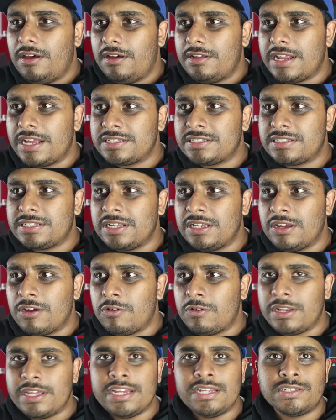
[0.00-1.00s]
That's the
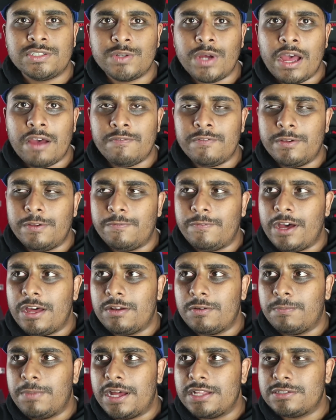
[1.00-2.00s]
only issue I have with the
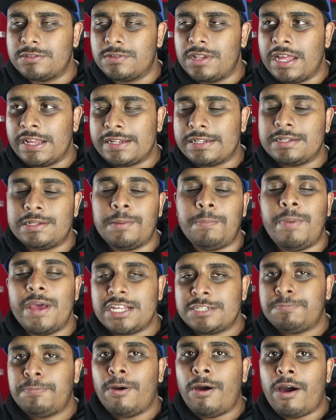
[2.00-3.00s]
final battle. Like, the
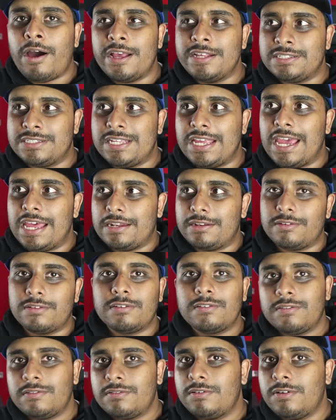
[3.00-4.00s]
best part is the end
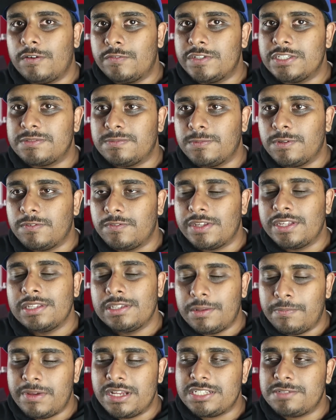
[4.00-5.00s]
of this movie.
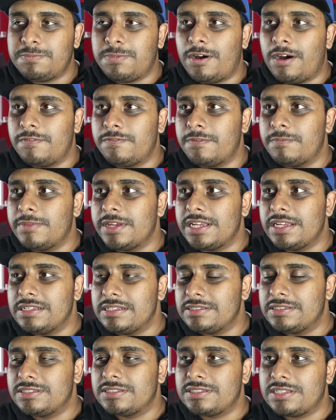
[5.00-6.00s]
The best part for me
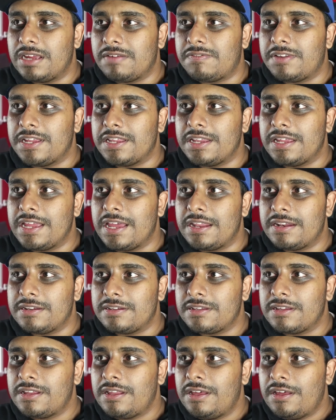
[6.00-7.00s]
is definitely the end.